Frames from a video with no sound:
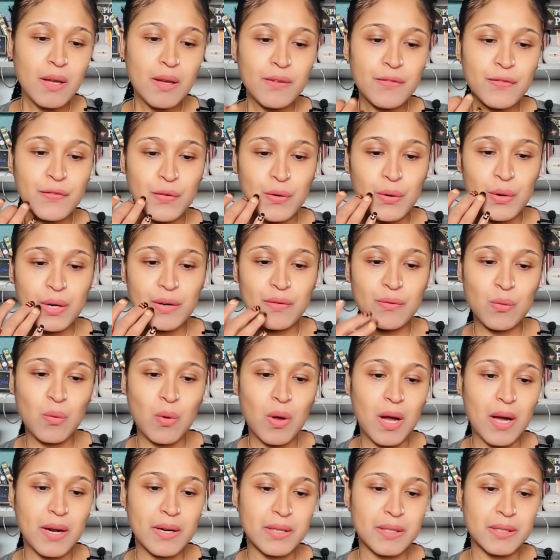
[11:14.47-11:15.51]
Four of
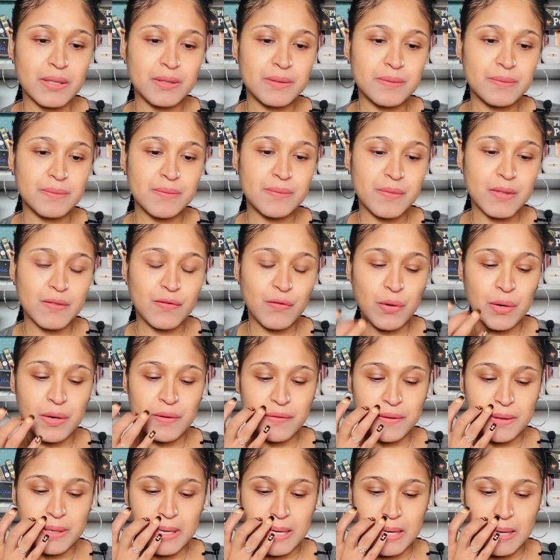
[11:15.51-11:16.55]
Water, Four
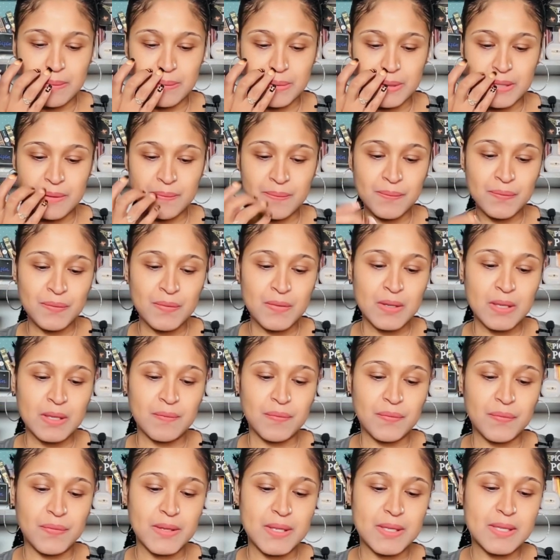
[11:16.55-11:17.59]
of Cups.
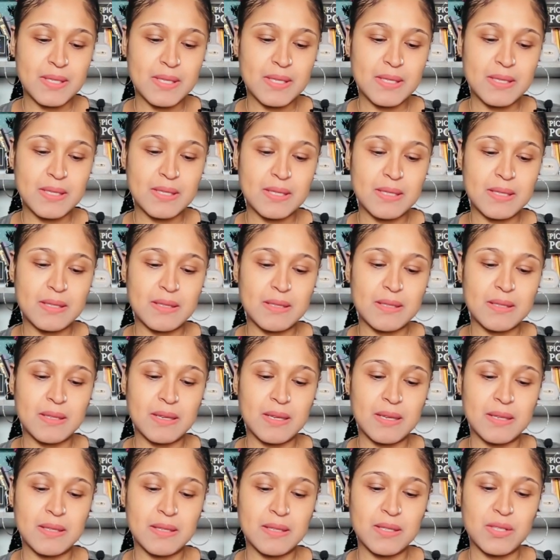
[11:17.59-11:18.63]
This is
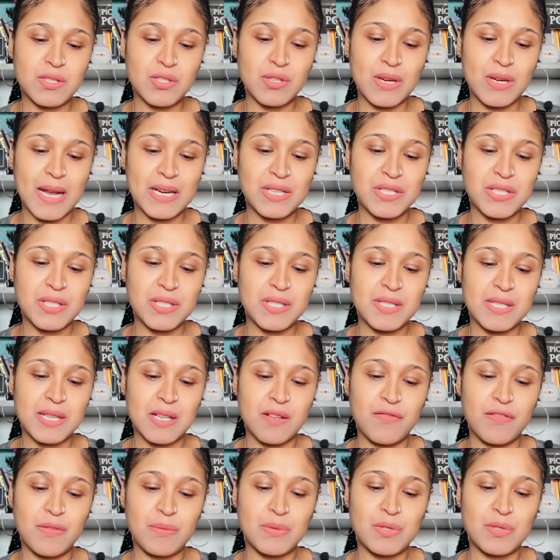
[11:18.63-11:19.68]
distraction,
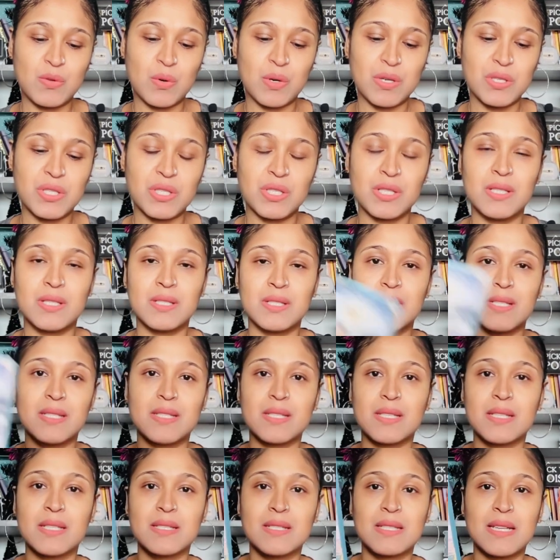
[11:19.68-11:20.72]
self-absorption, and
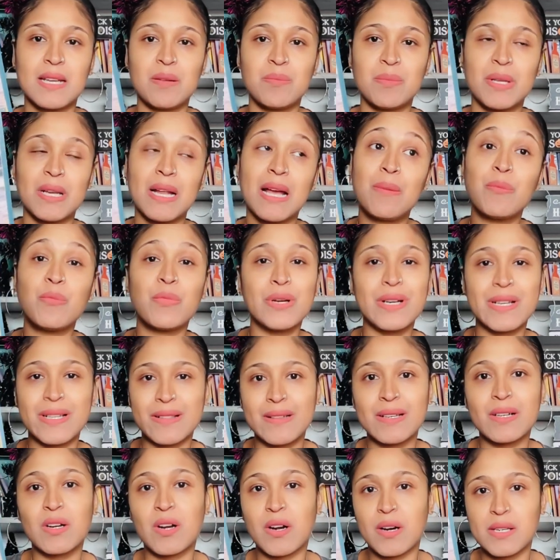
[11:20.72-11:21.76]
discontentment. I'm
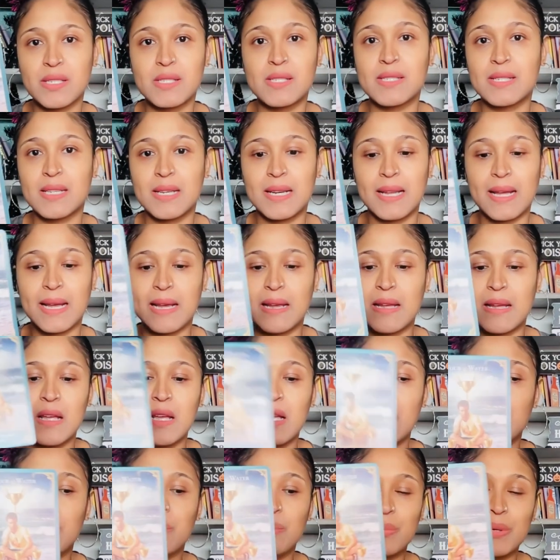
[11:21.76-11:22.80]
reading the cards today.
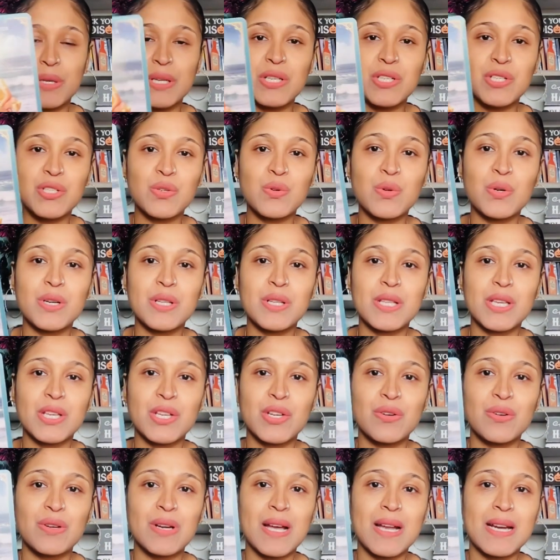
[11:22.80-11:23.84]
Be sure that
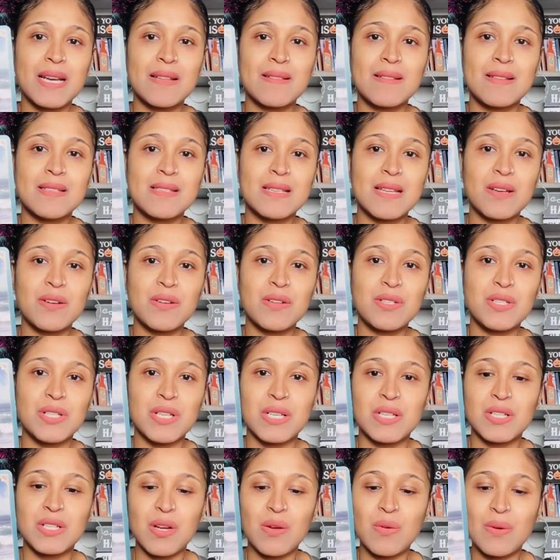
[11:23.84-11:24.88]
you're not in this
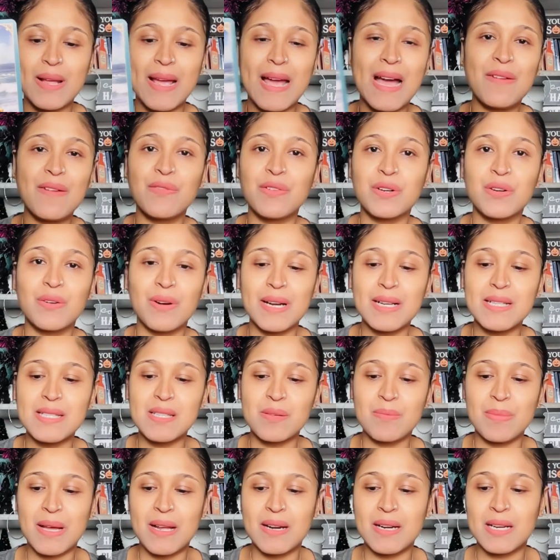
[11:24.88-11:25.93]
energy. Don't have regrets
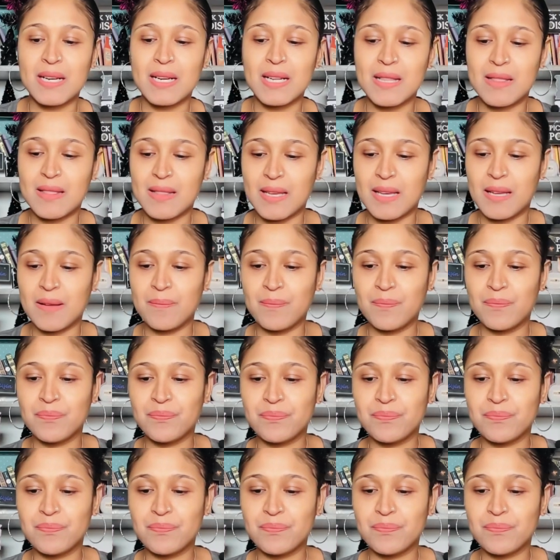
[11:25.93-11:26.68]
about anything.